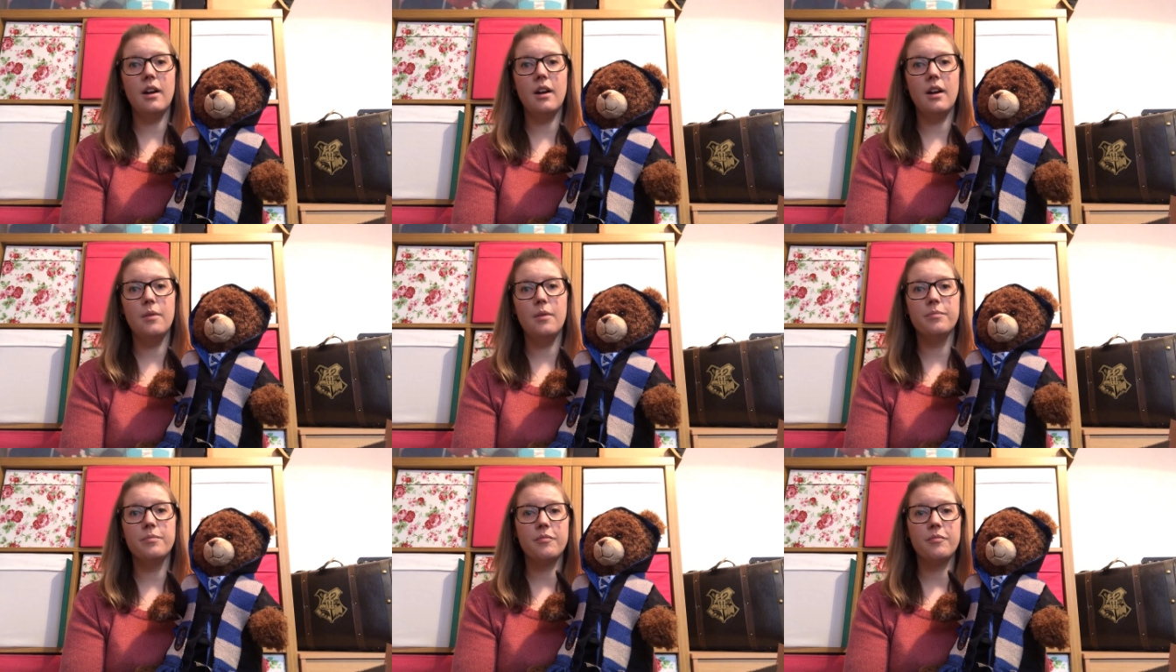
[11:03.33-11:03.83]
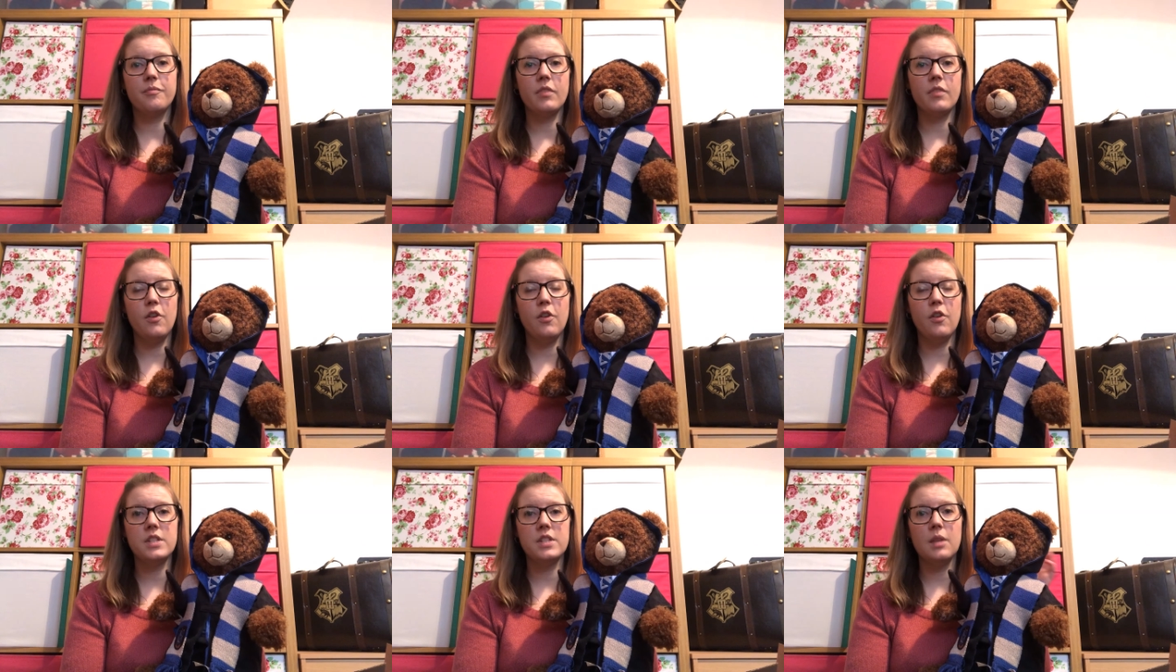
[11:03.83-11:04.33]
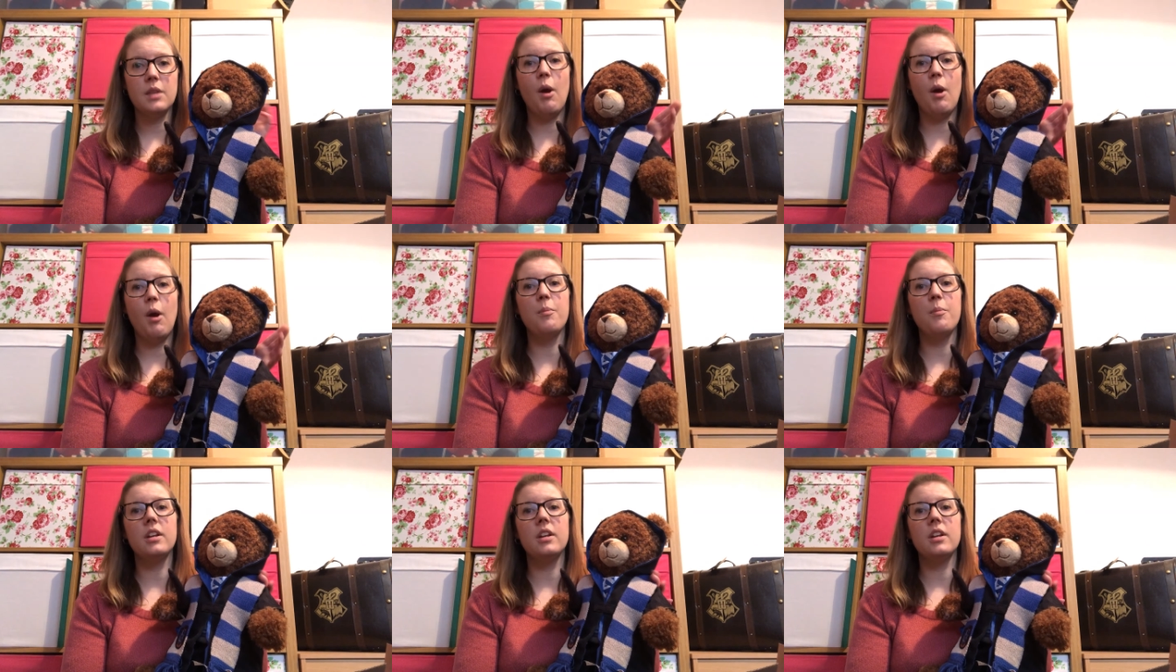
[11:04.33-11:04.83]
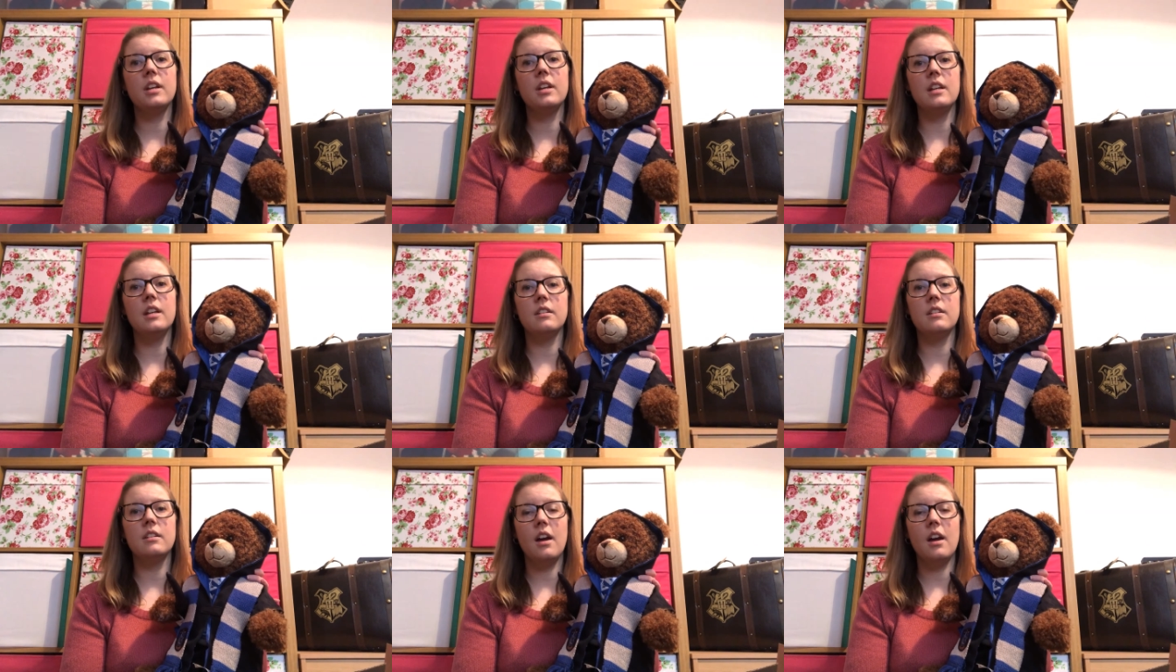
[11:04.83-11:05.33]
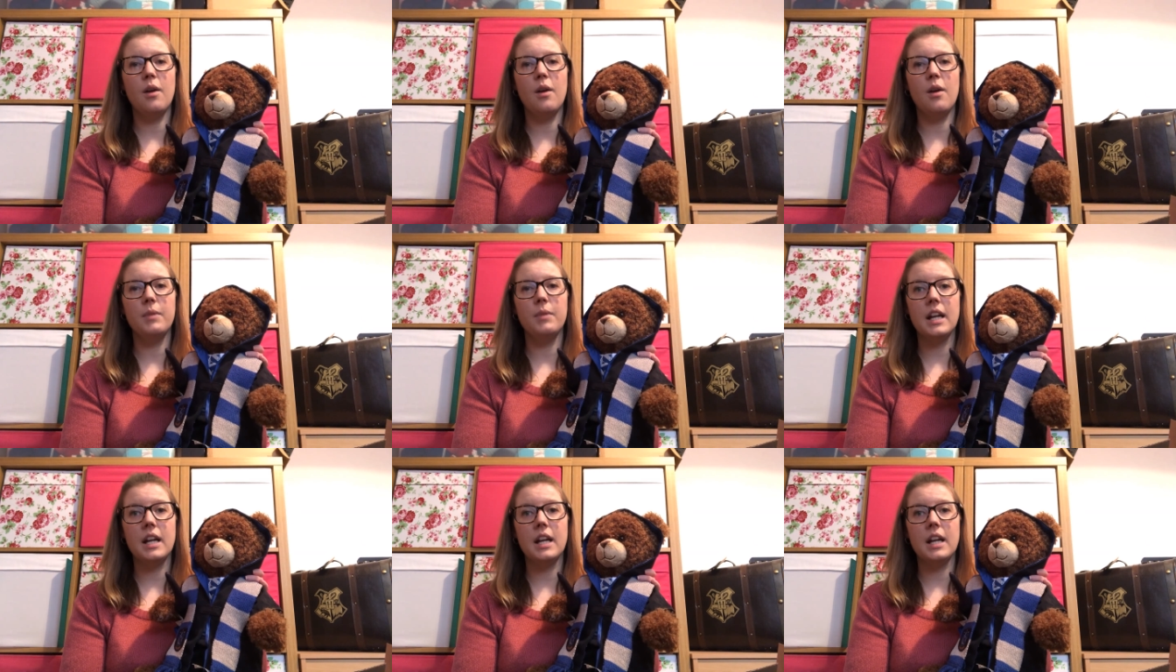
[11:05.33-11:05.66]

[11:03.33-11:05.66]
Um, obviously at the moment in um,